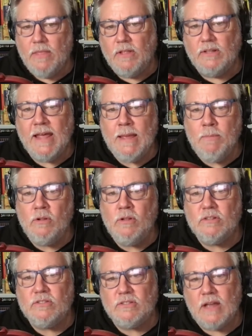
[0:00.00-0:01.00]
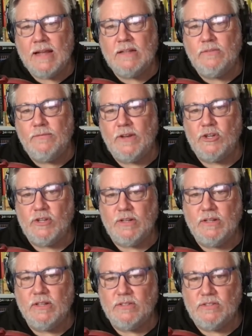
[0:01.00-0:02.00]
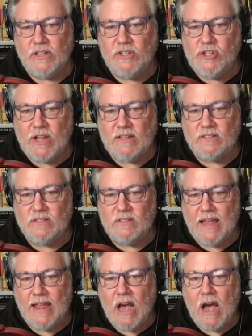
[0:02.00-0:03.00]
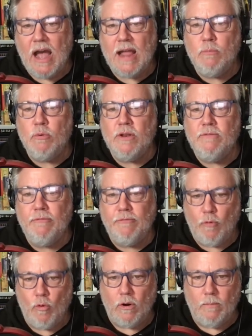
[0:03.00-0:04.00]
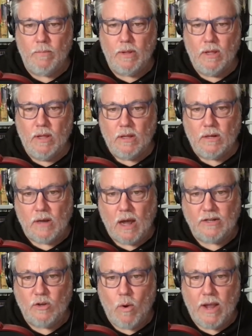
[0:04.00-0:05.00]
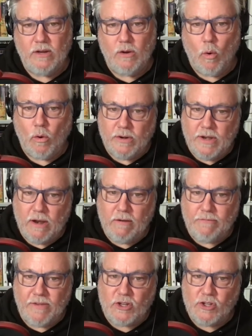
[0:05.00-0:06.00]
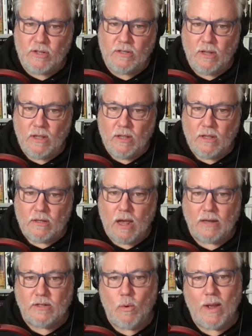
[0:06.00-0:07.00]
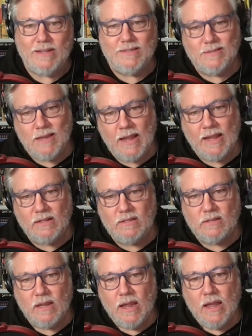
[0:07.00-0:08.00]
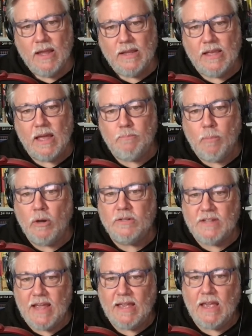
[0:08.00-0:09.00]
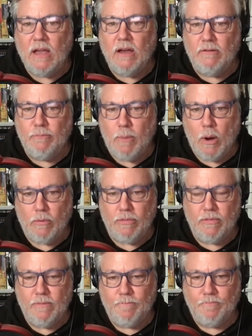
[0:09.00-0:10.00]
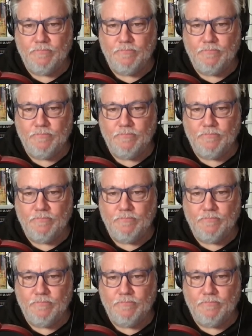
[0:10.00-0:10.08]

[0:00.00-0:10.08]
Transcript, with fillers: the label science fiction suggests a hybrid form not quite ordinary fiction, not quite science, yet partaking of both.